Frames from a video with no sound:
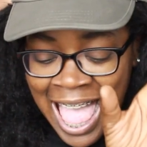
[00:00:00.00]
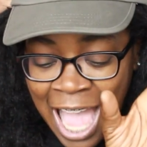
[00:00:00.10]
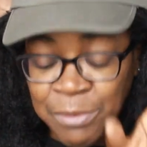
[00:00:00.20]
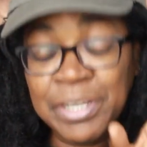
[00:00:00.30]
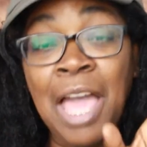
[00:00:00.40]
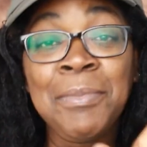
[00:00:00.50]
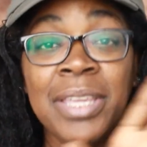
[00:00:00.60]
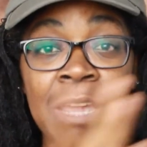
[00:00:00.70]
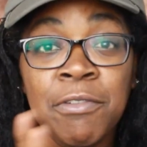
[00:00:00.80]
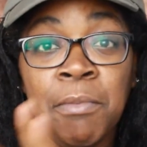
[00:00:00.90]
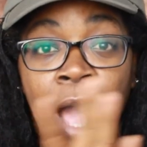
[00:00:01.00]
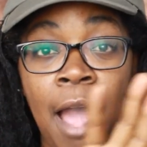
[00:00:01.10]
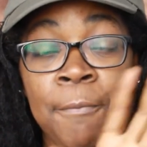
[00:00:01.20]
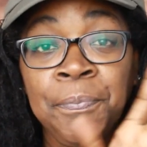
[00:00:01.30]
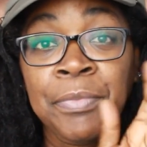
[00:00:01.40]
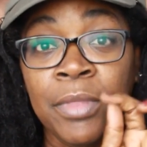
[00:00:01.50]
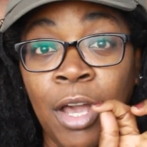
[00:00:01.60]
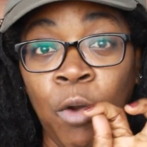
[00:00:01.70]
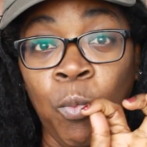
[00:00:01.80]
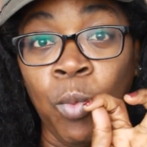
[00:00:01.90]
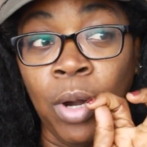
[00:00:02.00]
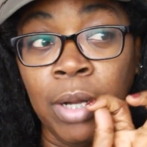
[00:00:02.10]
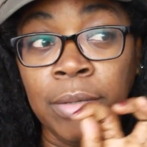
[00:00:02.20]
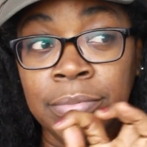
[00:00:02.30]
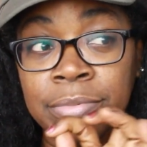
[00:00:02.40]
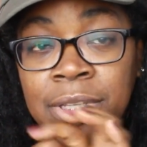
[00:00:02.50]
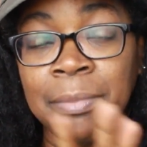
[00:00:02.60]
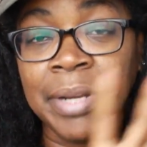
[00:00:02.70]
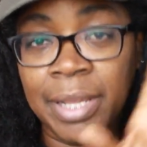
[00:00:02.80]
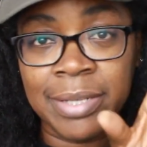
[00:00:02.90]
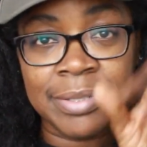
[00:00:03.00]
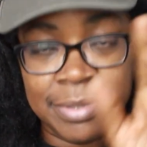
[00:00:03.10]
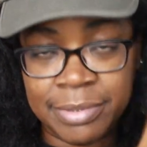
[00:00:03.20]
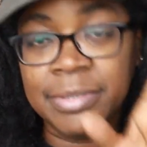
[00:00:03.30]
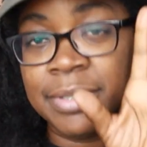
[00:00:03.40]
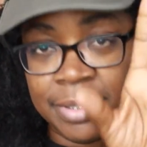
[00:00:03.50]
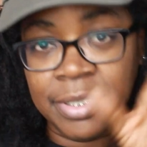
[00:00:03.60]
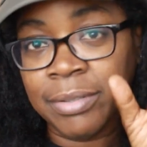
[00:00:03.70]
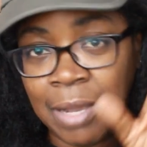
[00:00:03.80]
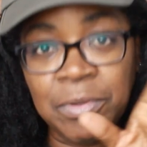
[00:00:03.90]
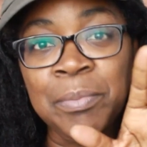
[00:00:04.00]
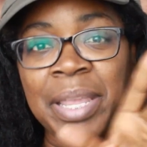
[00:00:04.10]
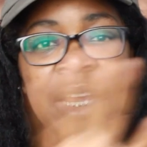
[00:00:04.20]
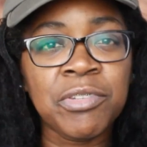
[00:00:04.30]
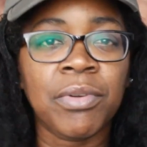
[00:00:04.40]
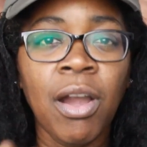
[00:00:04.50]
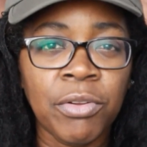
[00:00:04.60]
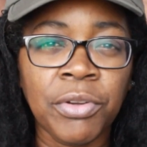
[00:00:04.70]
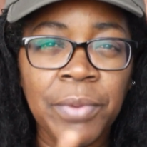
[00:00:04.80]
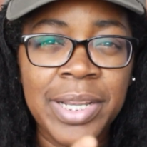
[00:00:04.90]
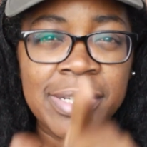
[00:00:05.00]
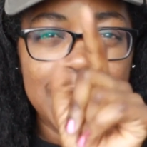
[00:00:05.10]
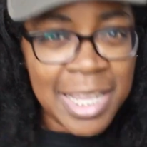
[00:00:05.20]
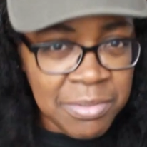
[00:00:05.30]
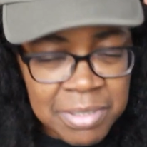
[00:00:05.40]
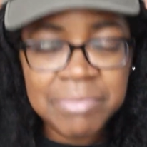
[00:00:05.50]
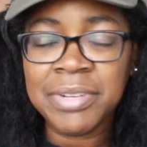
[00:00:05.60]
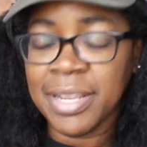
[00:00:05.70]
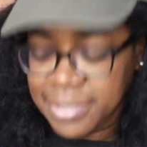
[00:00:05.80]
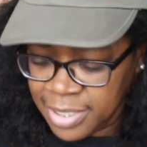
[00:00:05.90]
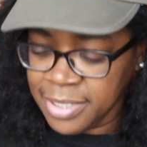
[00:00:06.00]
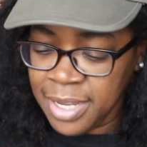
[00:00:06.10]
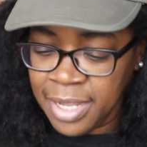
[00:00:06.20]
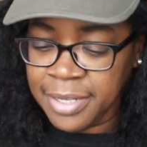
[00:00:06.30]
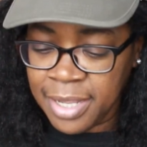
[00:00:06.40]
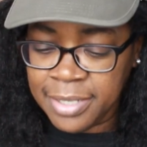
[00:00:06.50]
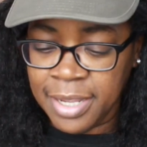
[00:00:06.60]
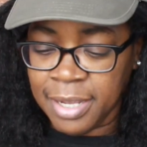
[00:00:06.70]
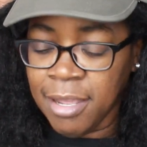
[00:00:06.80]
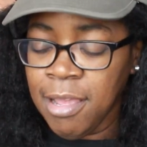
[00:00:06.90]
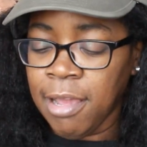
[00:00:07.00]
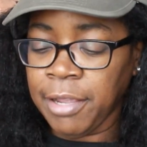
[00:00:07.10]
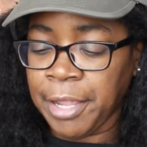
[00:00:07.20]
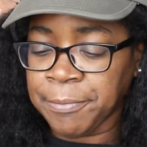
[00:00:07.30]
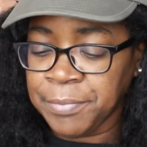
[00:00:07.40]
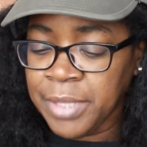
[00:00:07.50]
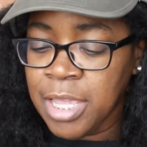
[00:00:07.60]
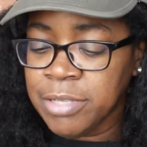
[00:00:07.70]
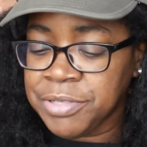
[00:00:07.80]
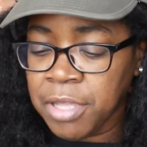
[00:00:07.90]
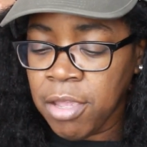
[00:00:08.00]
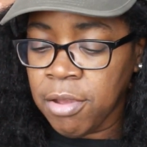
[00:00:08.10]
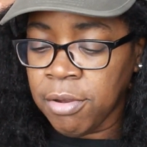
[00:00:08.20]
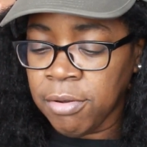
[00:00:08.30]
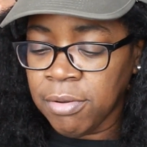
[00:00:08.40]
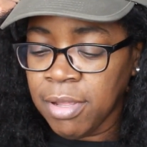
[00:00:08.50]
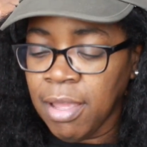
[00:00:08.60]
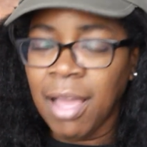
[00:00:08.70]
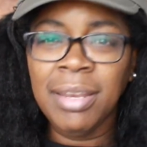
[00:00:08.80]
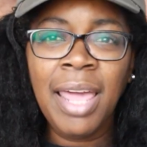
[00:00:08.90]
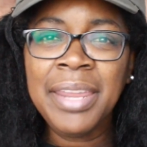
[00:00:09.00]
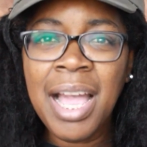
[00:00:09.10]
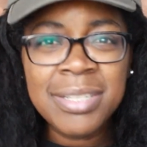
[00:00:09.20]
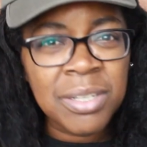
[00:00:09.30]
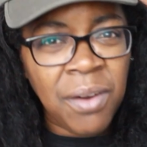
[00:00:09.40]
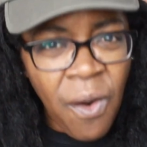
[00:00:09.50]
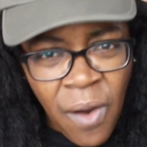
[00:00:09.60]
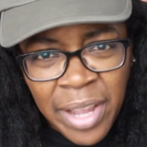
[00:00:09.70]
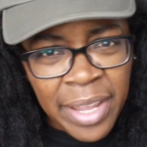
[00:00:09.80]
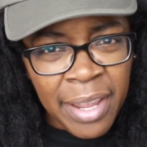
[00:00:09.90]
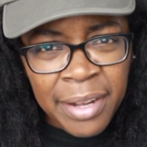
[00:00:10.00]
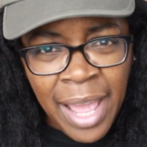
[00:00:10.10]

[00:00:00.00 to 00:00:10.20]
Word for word: I will not be giving my some of the answers. You know, I won't be answering all the questions. That's what I'm trying to say. Yeah. Okay, so a lot of y'all so hard-headed.